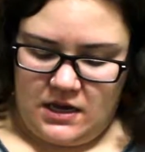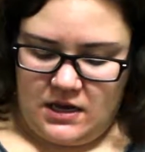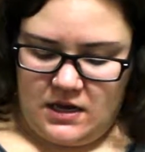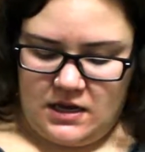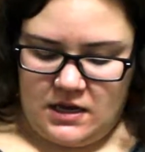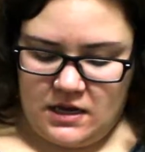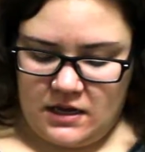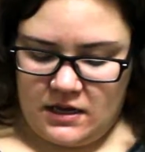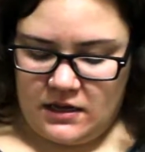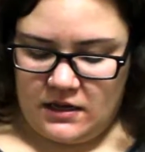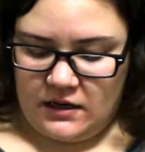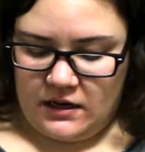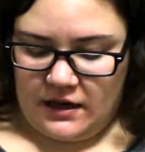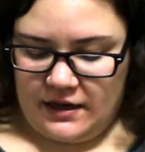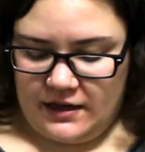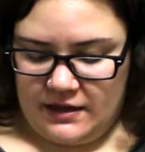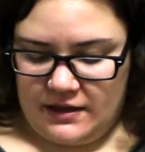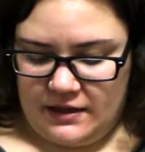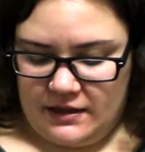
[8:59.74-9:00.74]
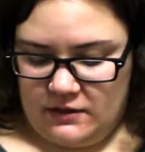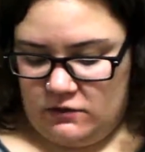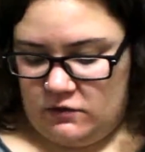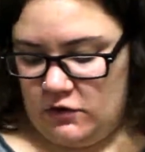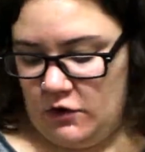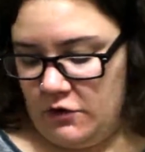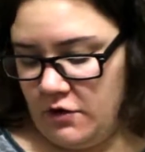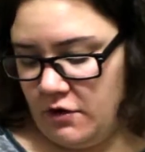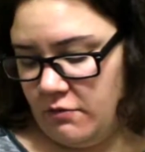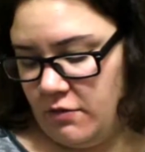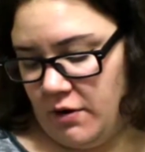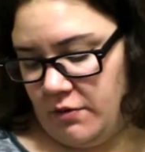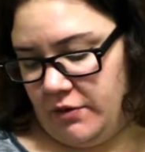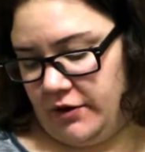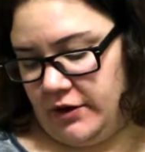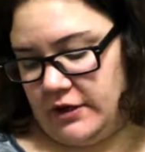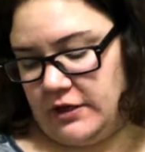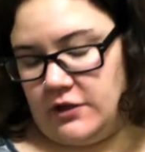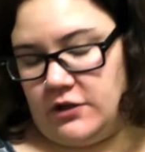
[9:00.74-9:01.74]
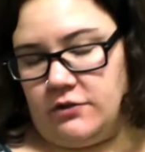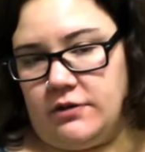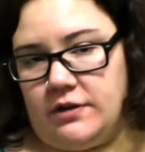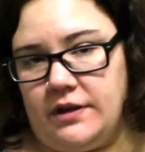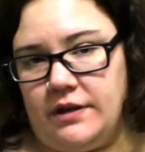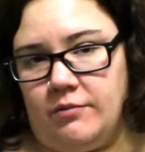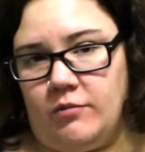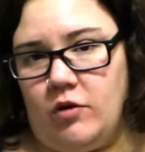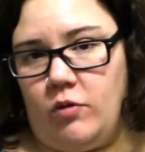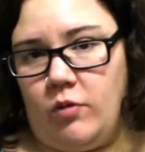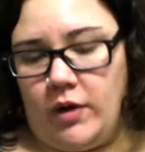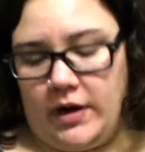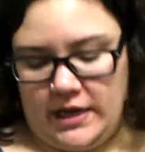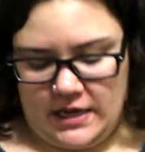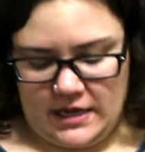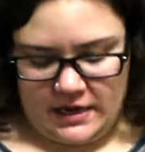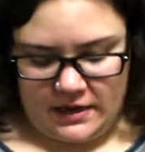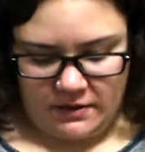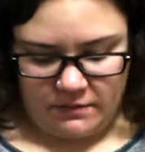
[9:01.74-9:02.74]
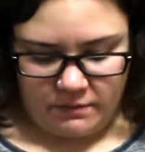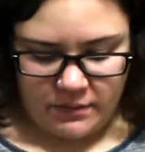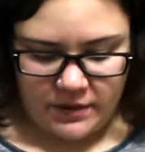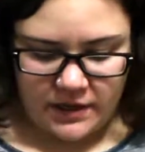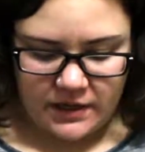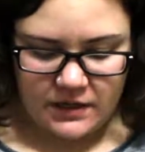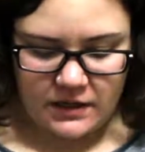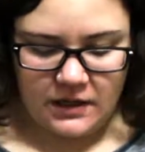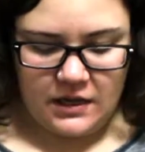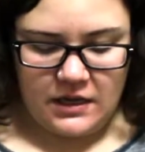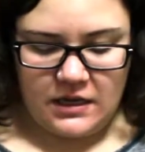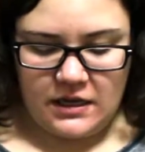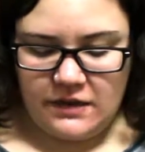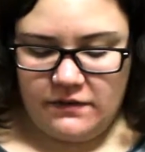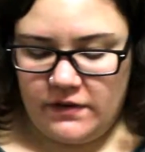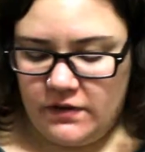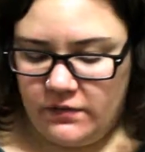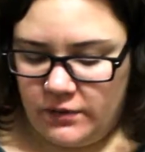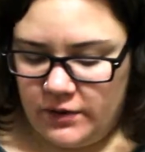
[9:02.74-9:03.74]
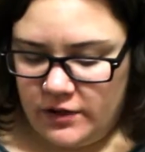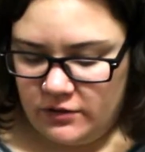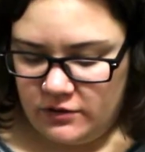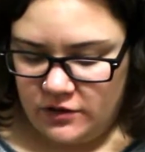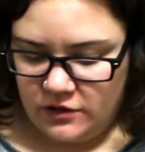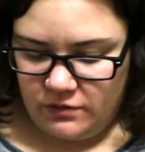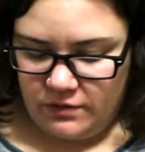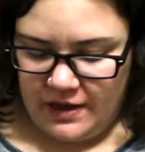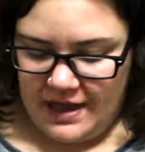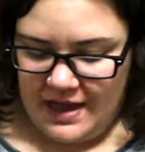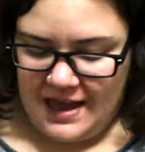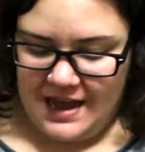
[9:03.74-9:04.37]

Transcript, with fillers: and I don't know what we're going to do with them quite yet, but even if we don't do